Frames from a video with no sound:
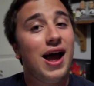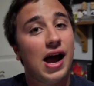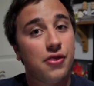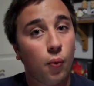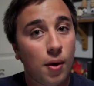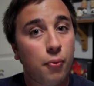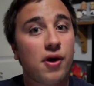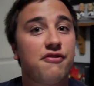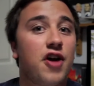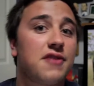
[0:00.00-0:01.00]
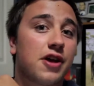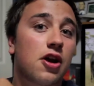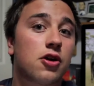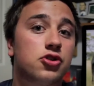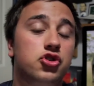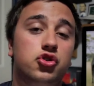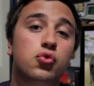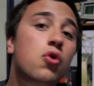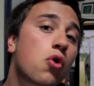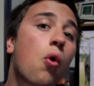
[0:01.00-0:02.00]
and the 1.5 GHz
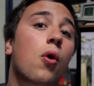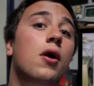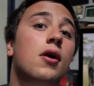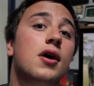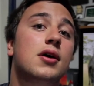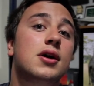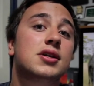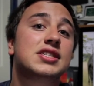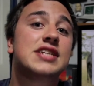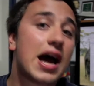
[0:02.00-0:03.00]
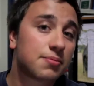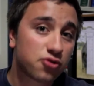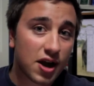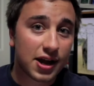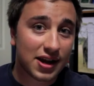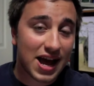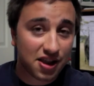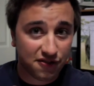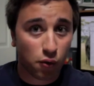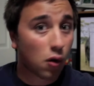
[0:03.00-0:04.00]
dual-core Snapdragon
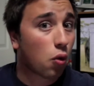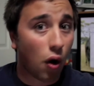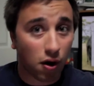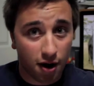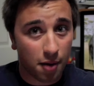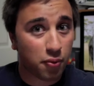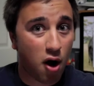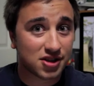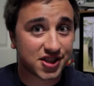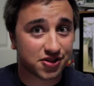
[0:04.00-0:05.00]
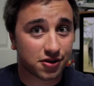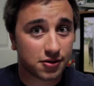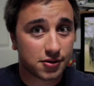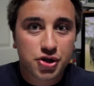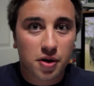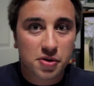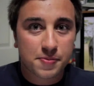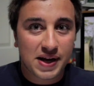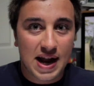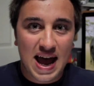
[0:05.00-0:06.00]
S4 Qualcomm processor. Should almost
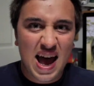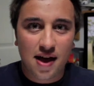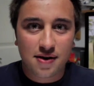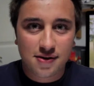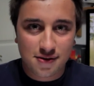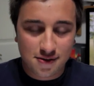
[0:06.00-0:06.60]
be an ad.